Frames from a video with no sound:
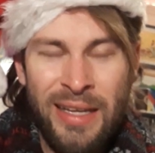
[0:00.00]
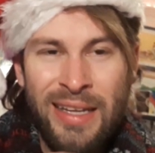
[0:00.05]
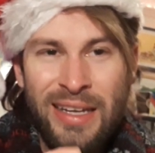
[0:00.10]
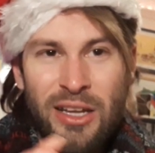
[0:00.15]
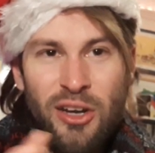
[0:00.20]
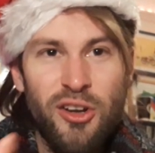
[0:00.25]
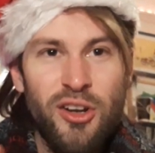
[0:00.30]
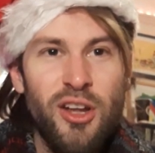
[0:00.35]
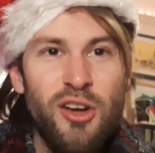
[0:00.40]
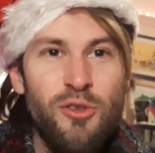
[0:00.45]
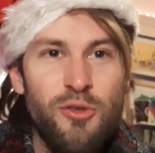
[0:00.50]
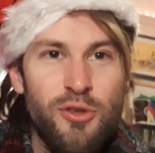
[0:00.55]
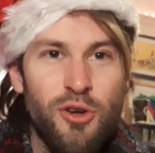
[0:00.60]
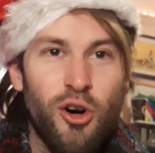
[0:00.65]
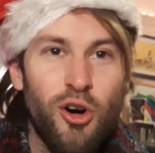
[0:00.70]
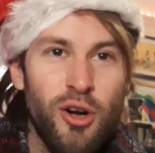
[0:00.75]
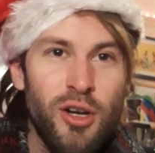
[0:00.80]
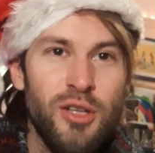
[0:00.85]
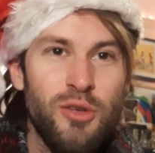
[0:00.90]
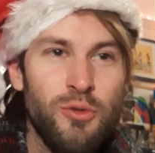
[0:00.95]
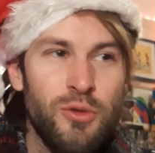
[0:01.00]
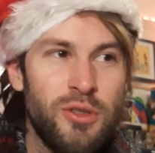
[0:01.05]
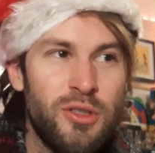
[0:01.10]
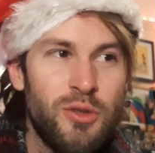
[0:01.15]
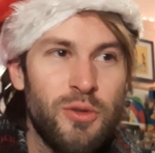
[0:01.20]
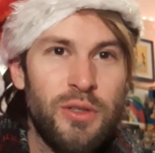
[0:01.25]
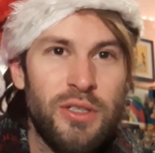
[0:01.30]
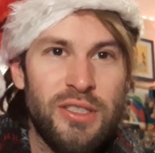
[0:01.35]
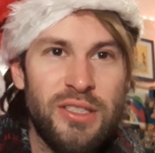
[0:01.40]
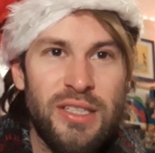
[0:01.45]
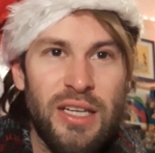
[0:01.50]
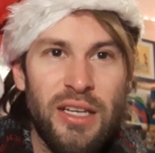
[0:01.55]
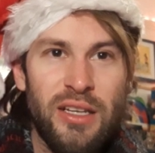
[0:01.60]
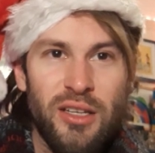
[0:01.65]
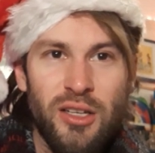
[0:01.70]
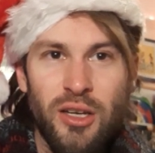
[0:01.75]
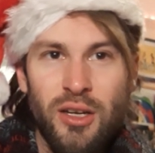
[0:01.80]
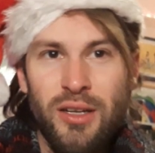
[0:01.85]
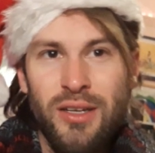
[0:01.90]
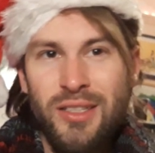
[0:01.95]
Now, I know that Hollywood, to an extent,
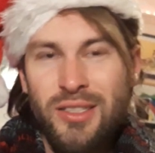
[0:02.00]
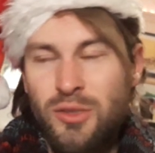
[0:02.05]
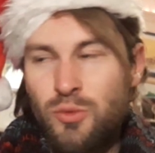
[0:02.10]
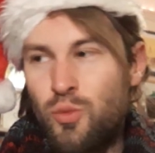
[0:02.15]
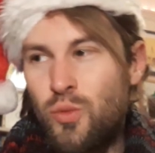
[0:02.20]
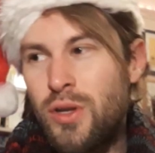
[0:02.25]
are going, listen,